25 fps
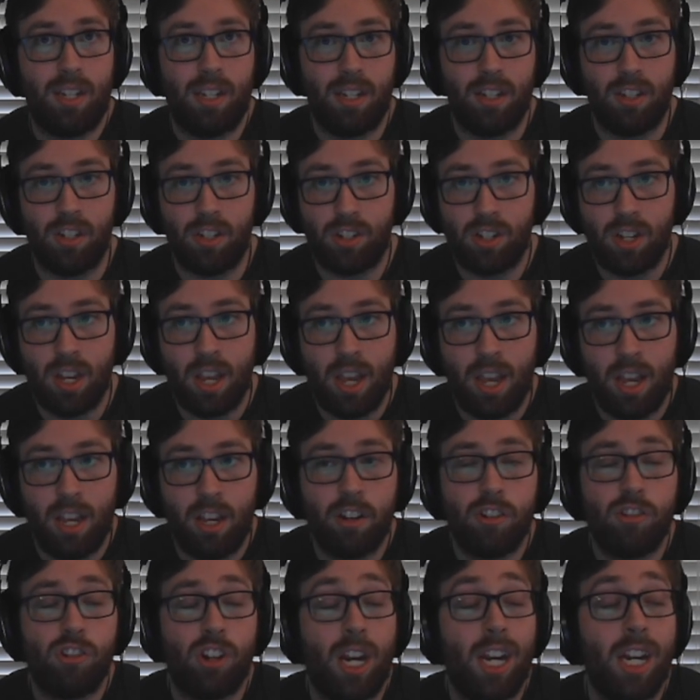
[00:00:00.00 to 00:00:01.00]
is
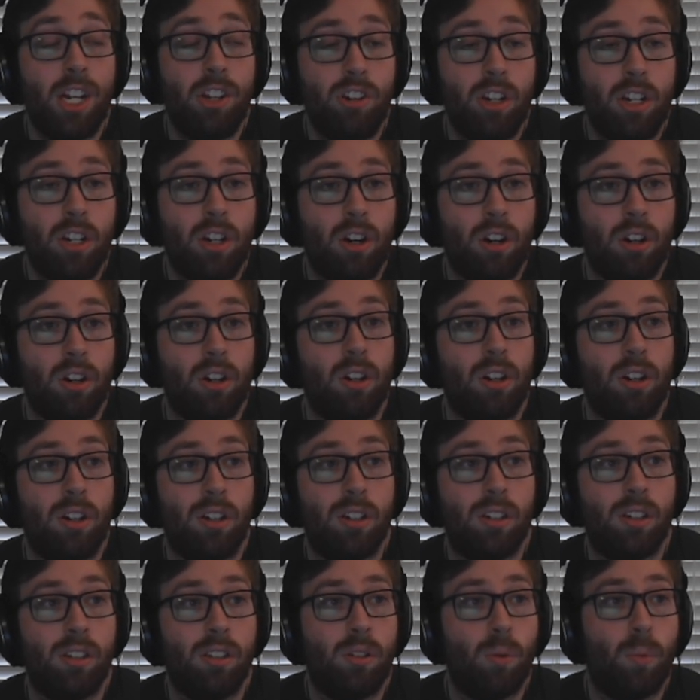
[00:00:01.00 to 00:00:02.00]
changing
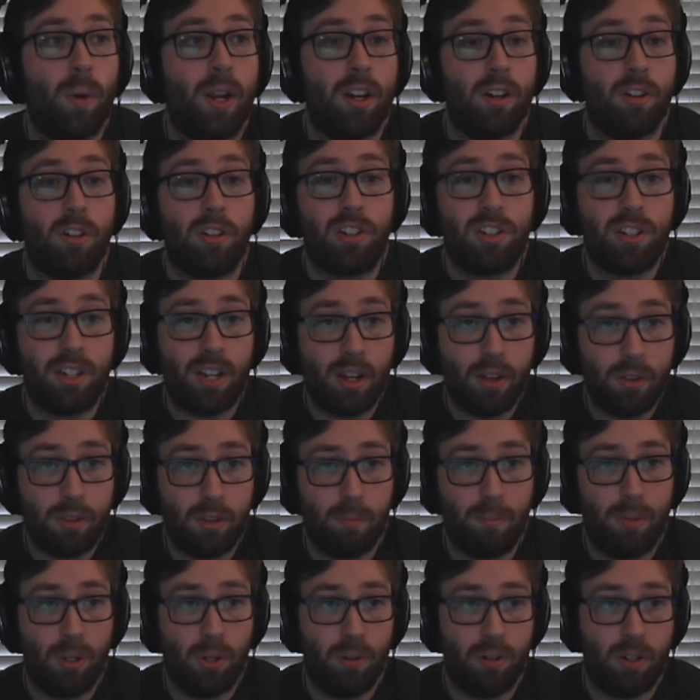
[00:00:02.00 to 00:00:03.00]
the way her stealth
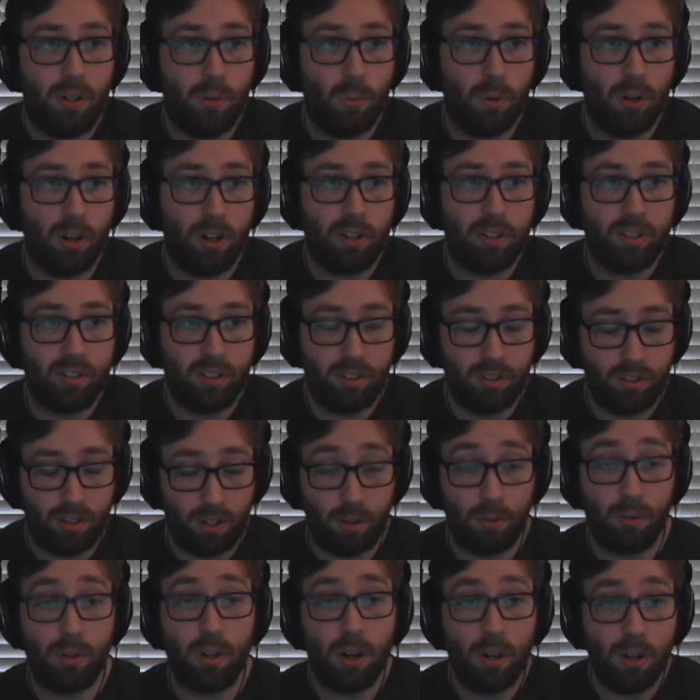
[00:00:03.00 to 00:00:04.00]
ability works.
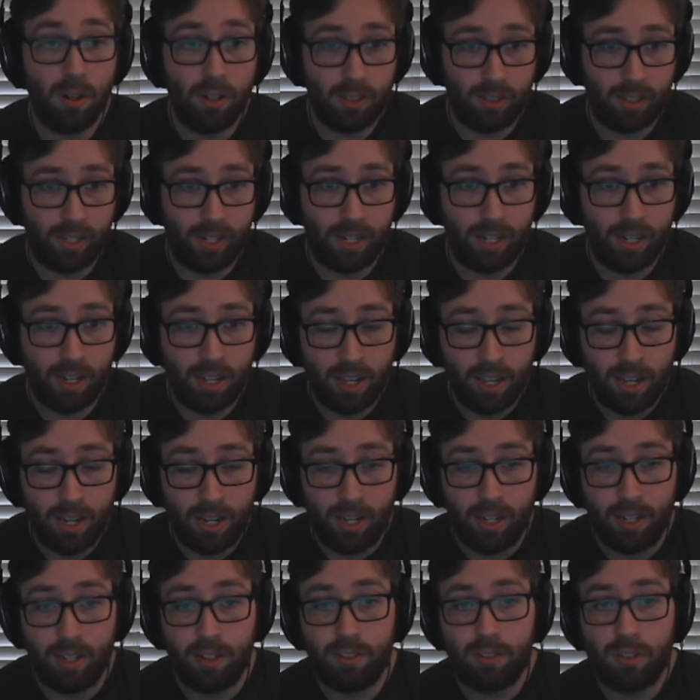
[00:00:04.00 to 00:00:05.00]
So currently,
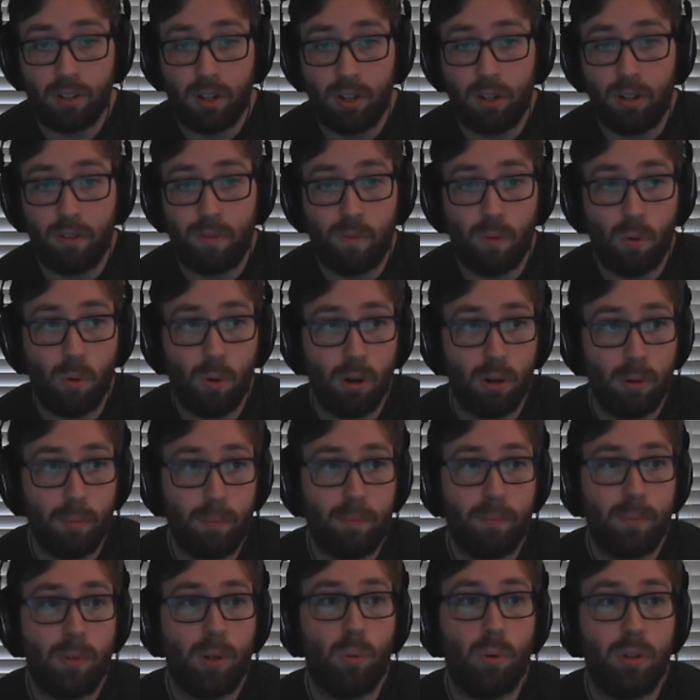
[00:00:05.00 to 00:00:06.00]
in its current
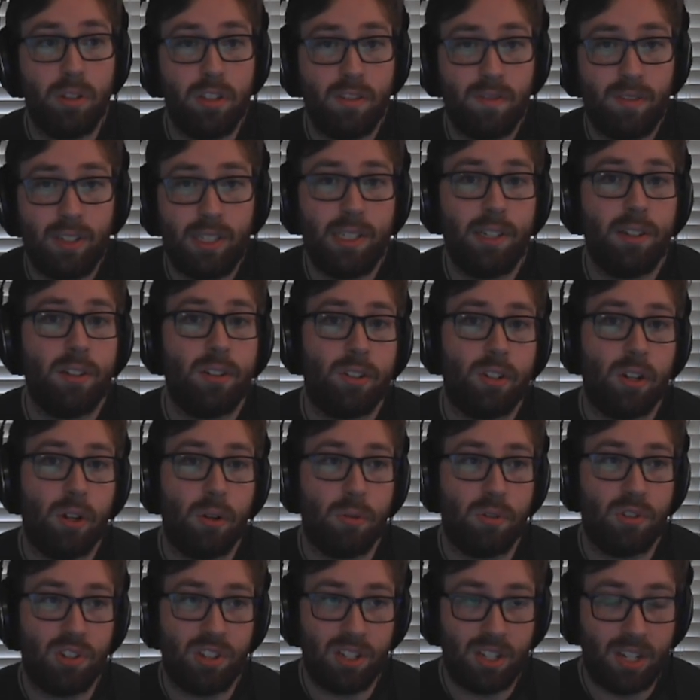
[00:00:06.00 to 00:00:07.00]
form, once Valeera
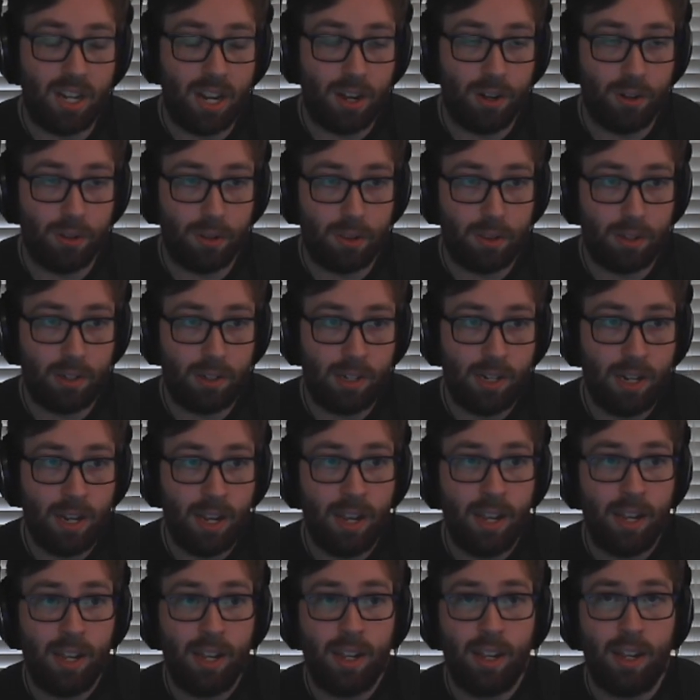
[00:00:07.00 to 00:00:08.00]
goes stealthed,
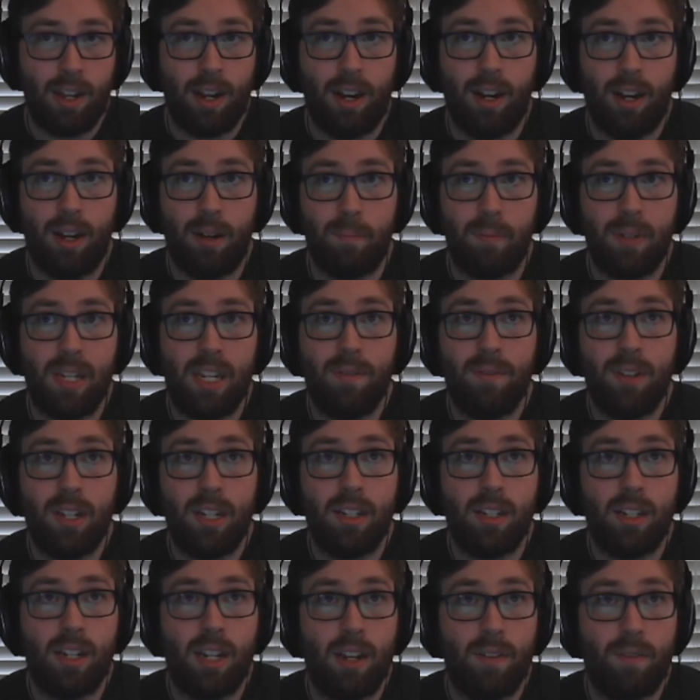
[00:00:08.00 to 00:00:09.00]

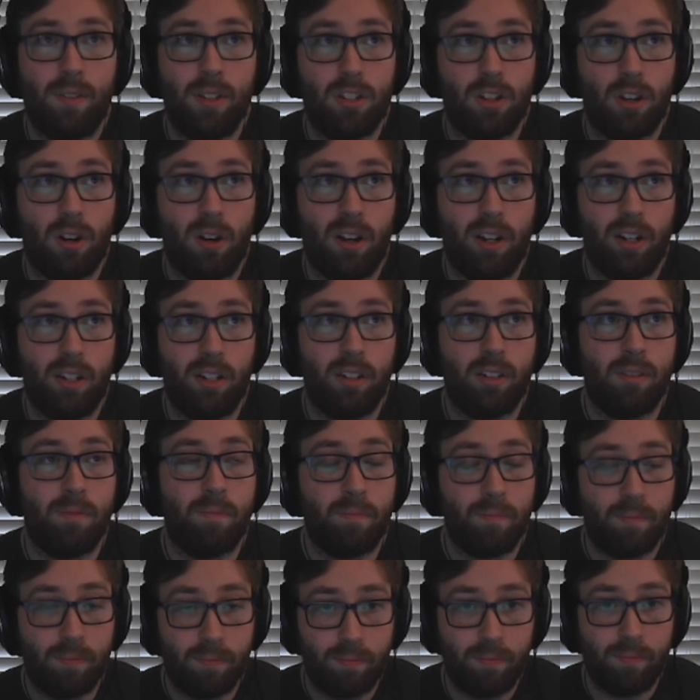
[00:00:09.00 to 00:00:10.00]
even if it's on
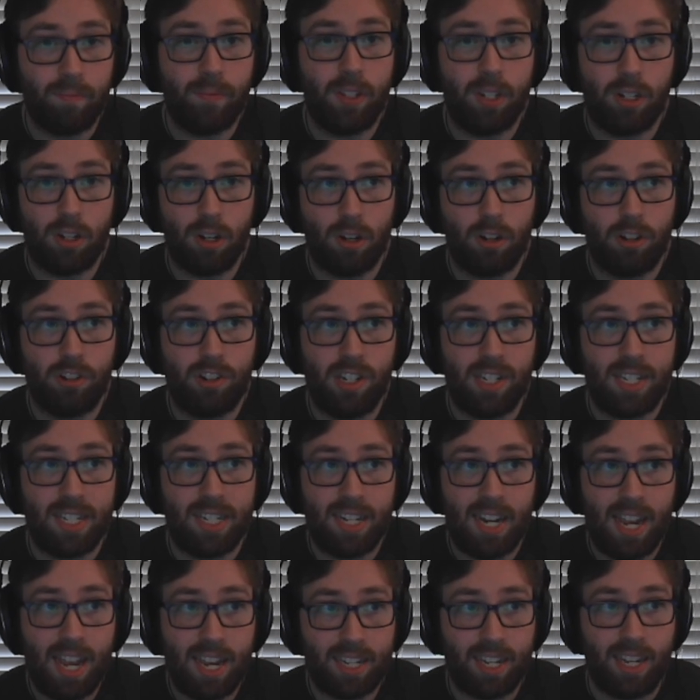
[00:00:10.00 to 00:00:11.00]
the turn she's
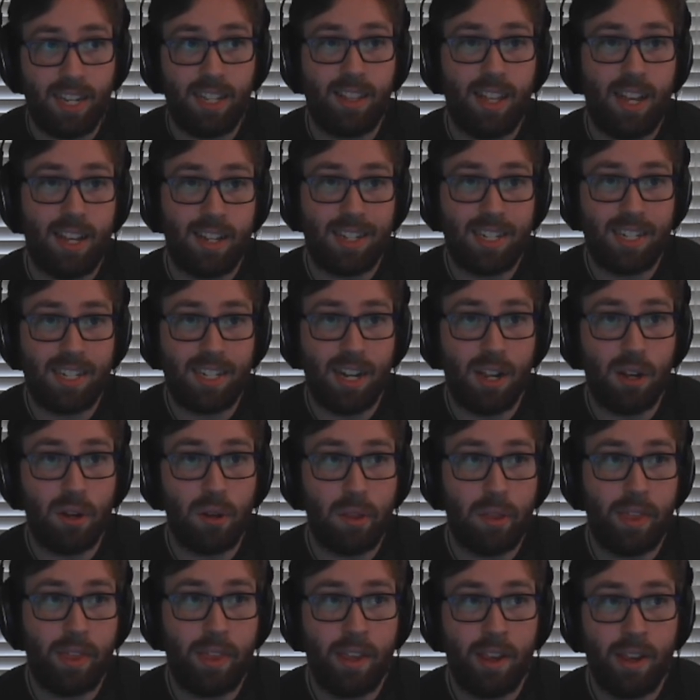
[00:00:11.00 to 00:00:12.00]
attacking, that
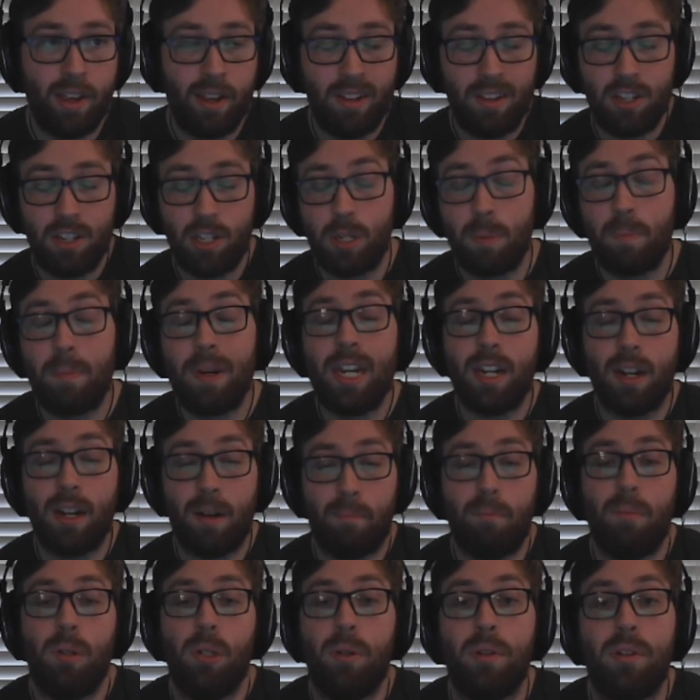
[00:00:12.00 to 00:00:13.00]
stealth speed
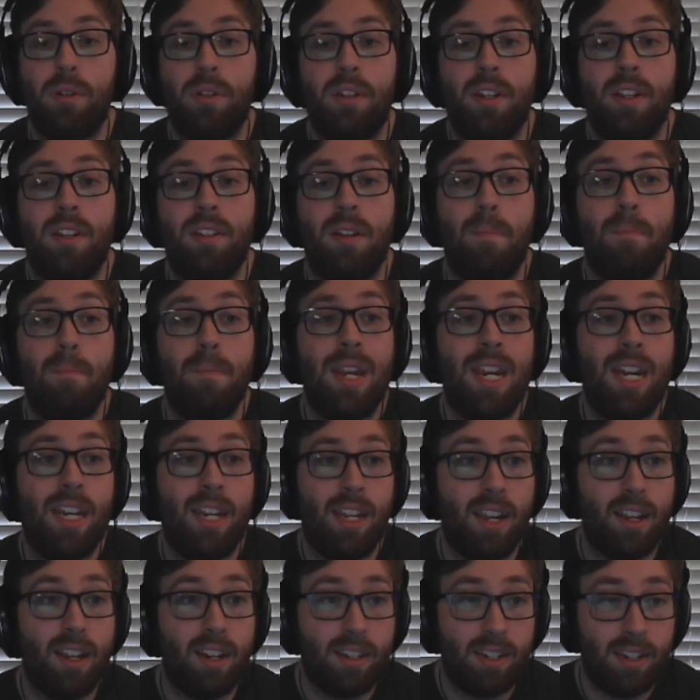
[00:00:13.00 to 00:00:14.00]
up boost is
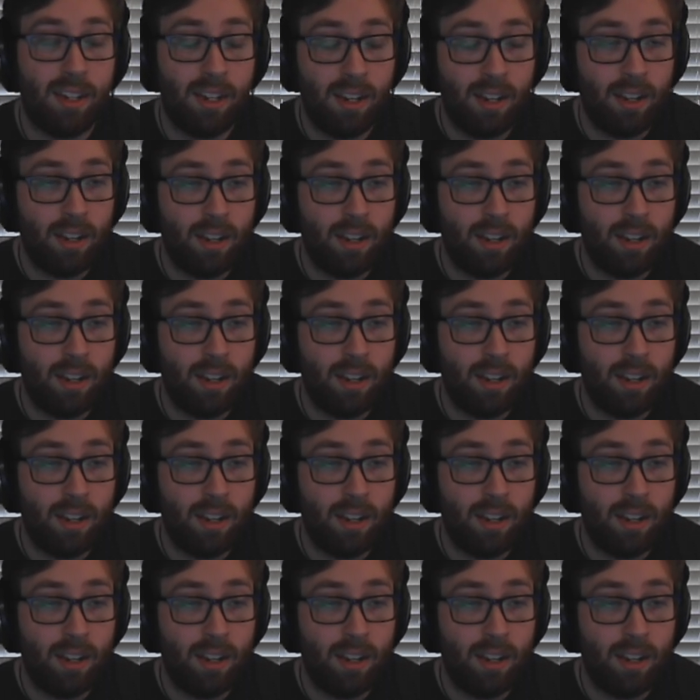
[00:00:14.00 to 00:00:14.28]
immediate.